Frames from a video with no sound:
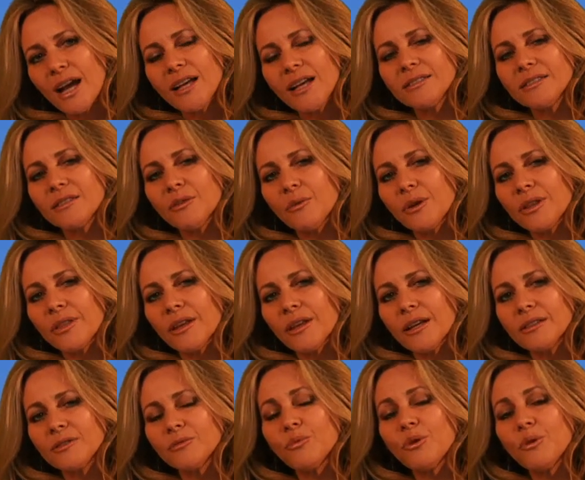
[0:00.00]
Shasta with
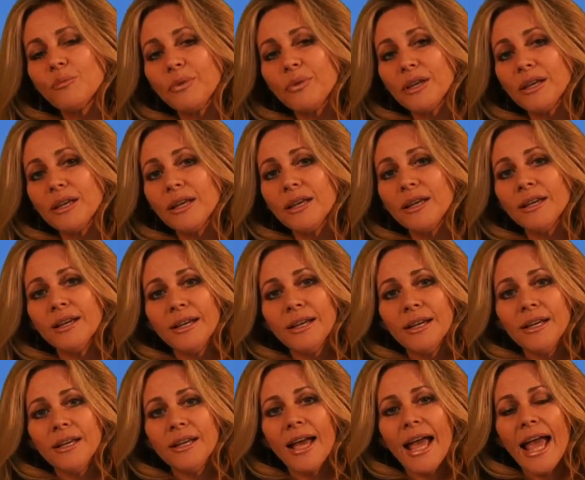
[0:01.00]
us will be
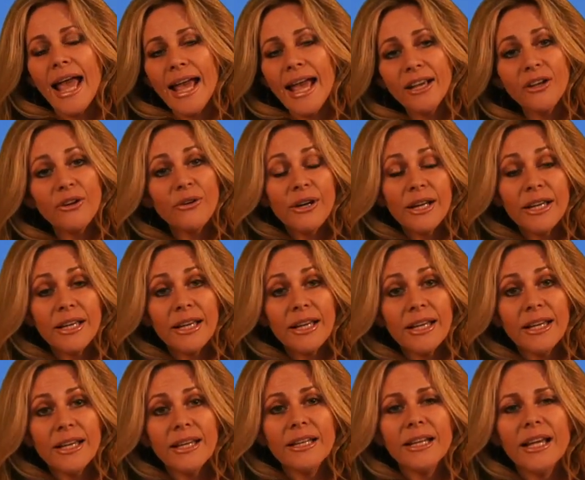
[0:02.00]
anchoring
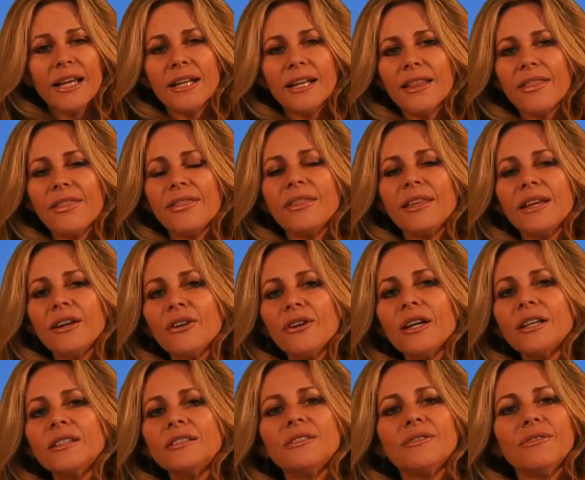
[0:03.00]
in an
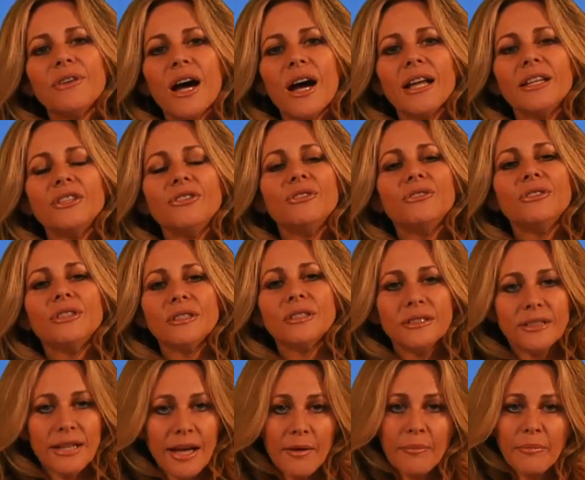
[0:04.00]
etheric divine
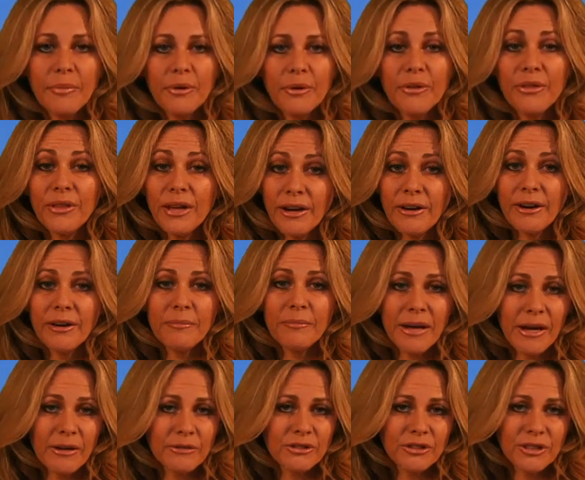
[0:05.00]
union temple there at
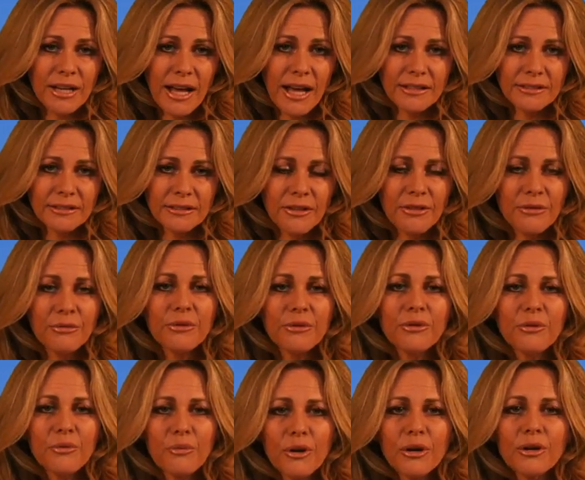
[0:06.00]
Mount Shasta
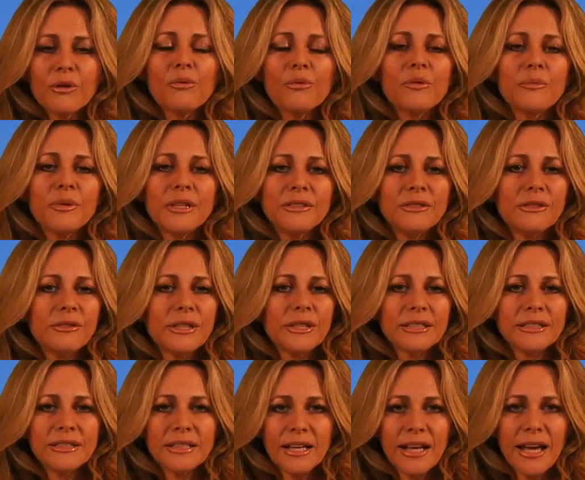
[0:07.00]
through the work we'll be
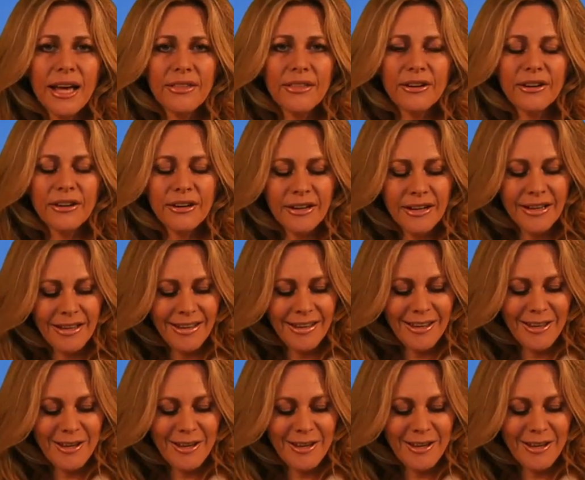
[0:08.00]
doing together.